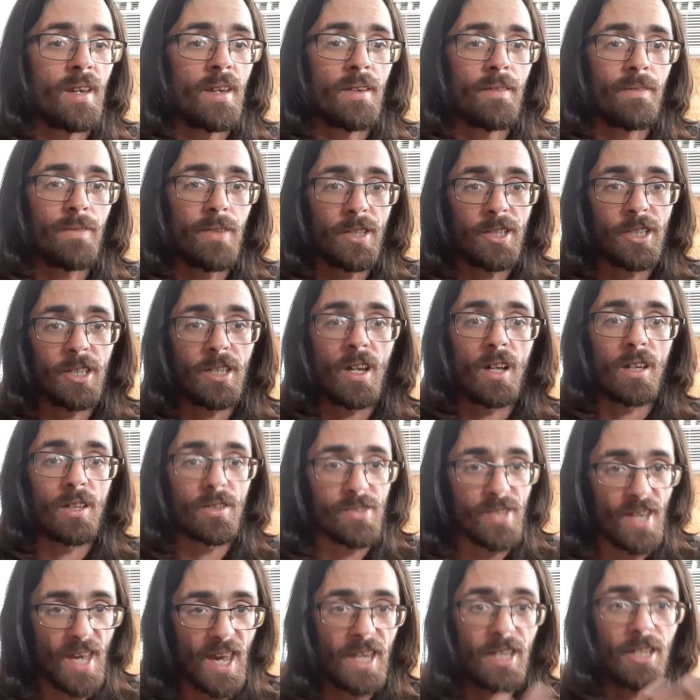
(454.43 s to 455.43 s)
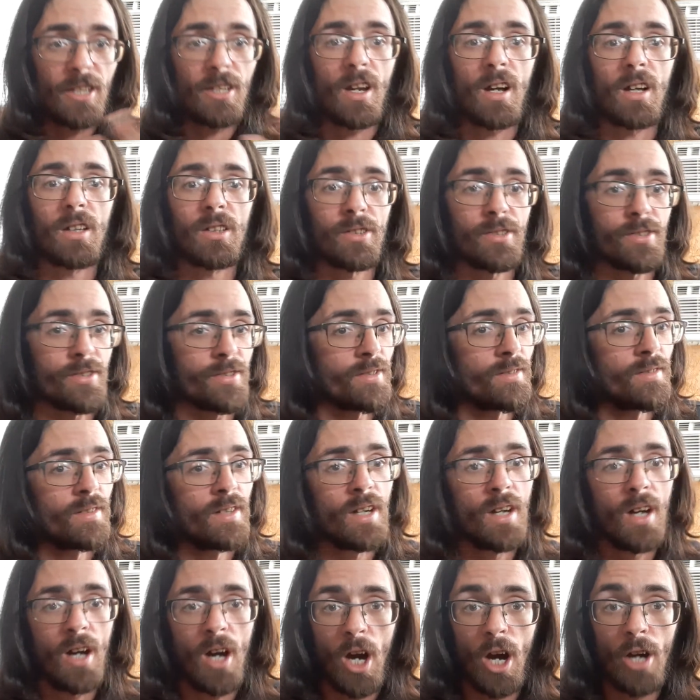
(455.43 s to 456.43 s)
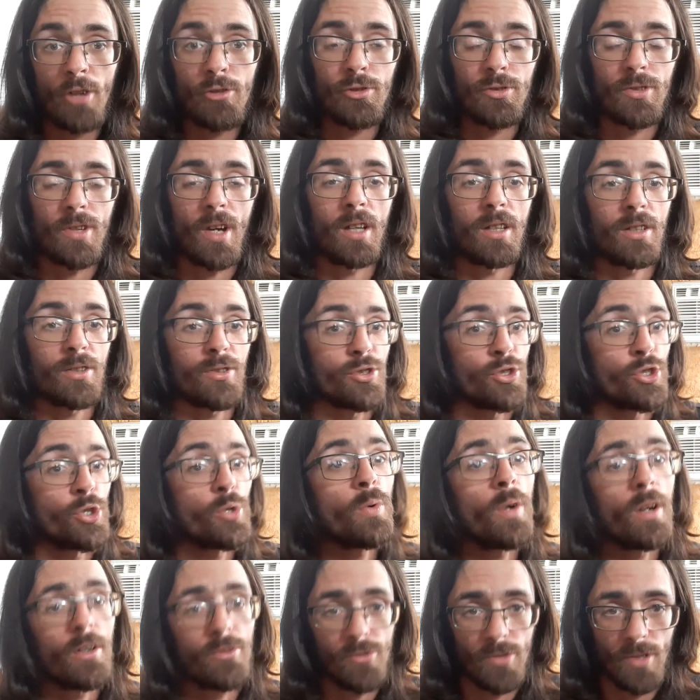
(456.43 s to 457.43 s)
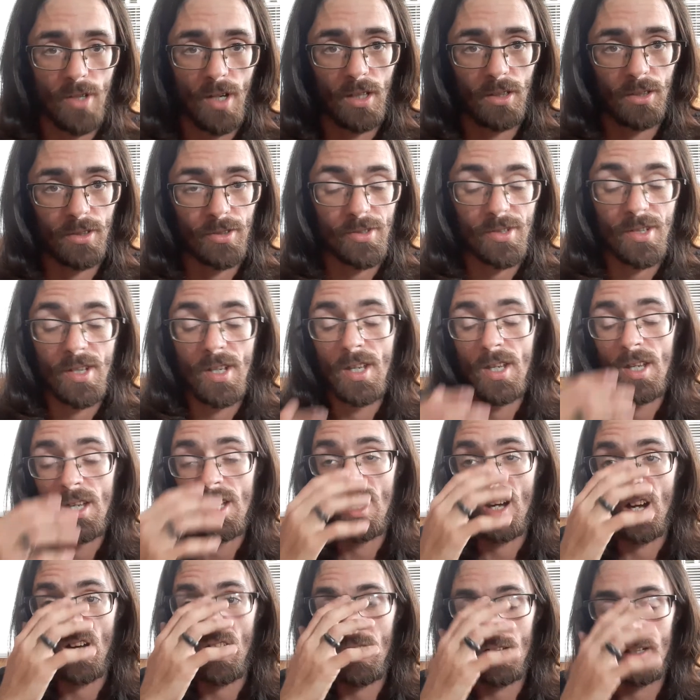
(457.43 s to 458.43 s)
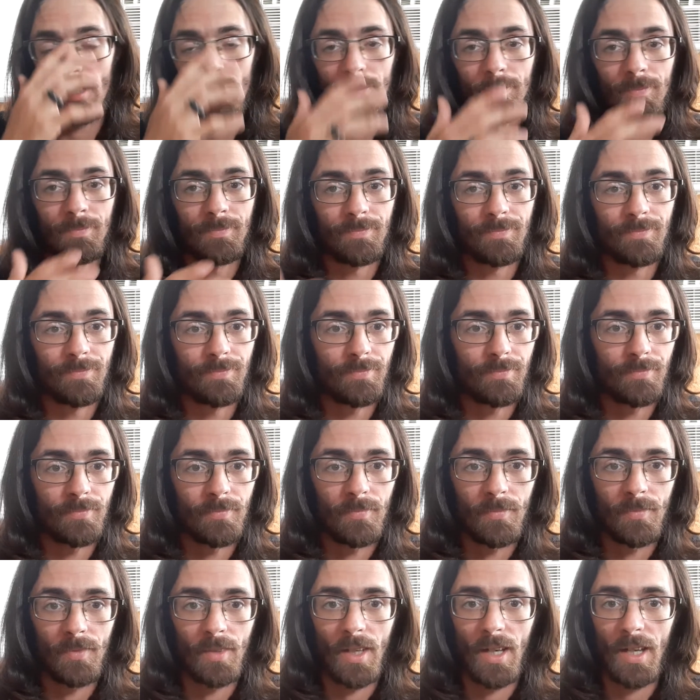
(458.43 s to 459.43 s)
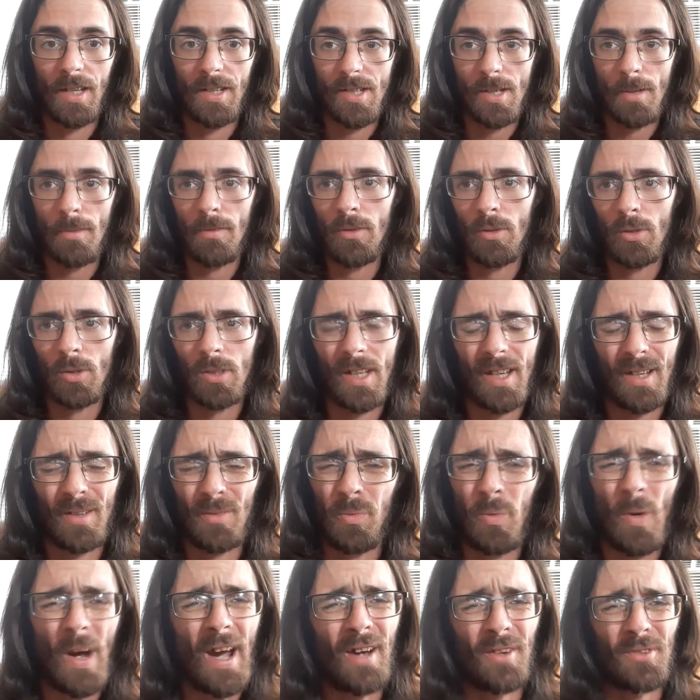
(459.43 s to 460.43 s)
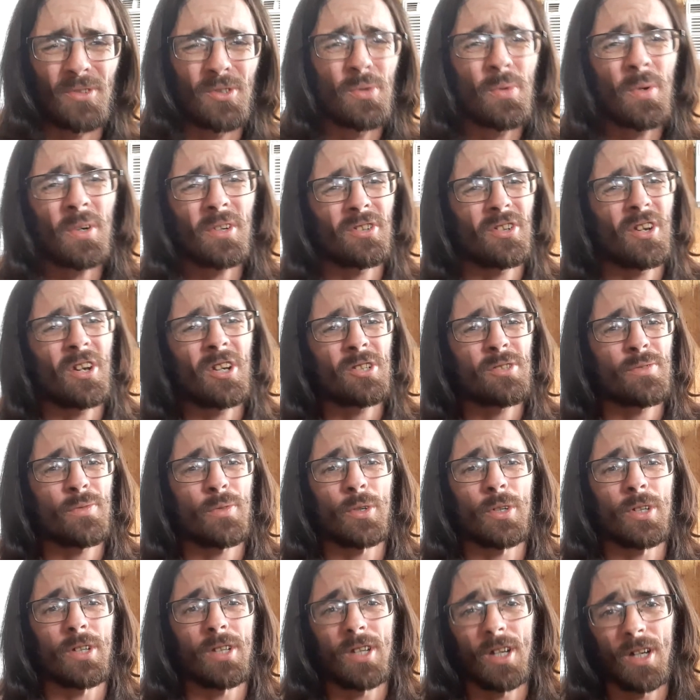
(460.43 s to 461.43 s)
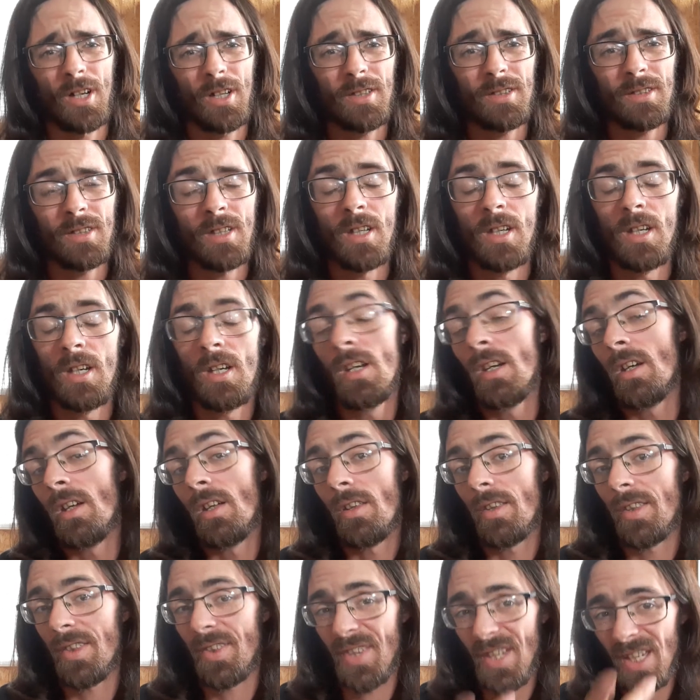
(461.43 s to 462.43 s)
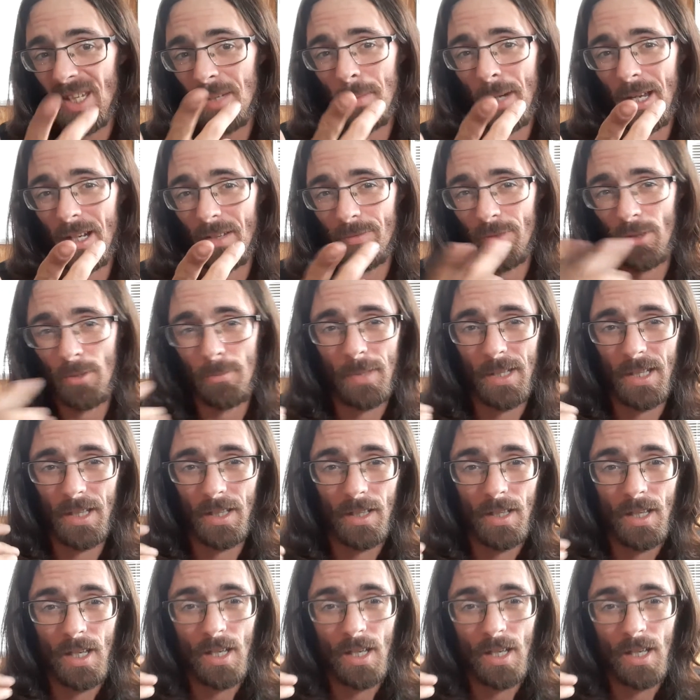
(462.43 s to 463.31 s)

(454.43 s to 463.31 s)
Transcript: $50, $80, $100, $200. And some of you are like, wow, $200 for a gun? Think about it for a minute.